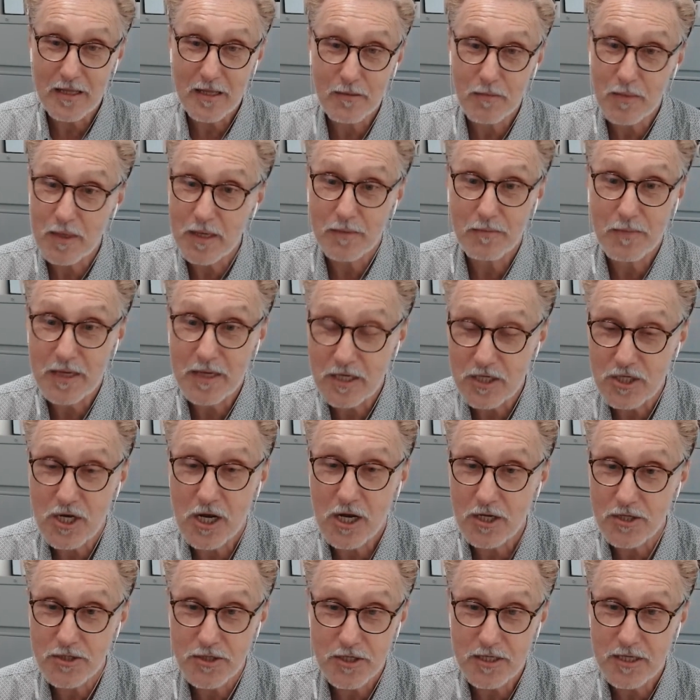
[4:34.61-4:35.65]
them can be a
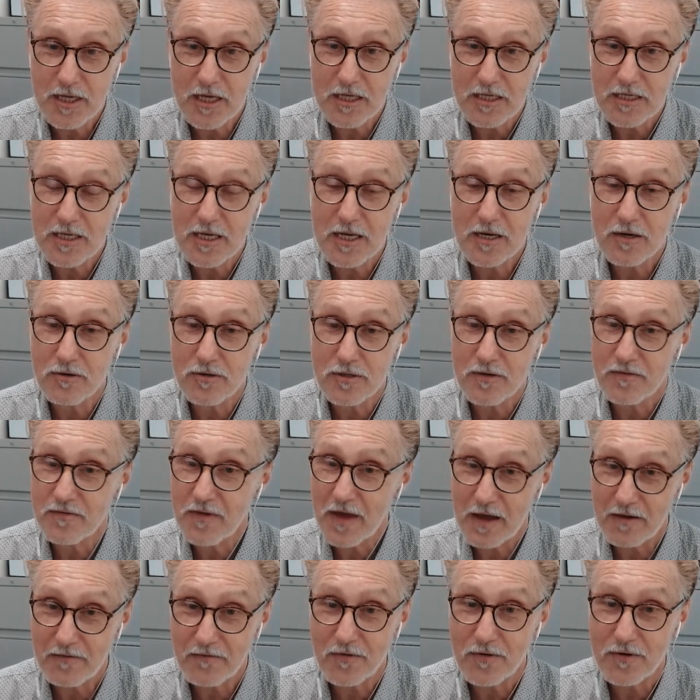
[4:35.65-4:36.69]
challenge. It takes years of
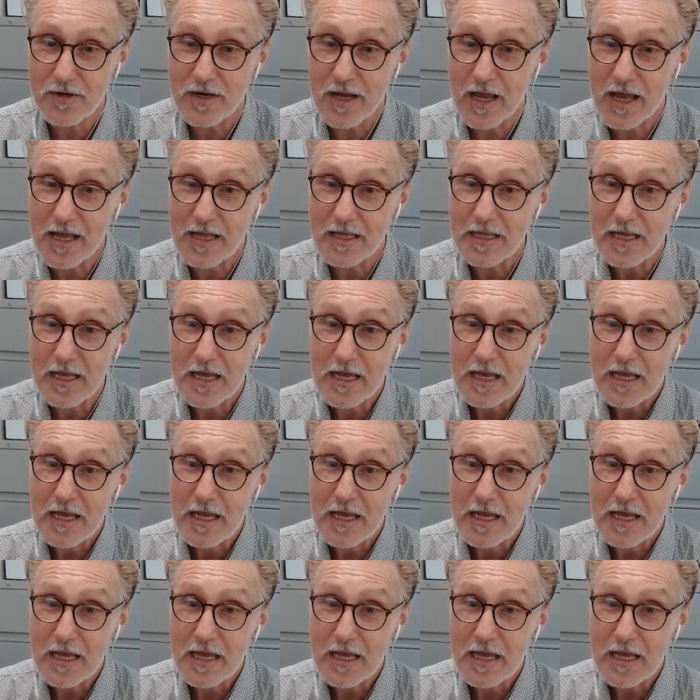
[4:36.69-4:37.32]
effort and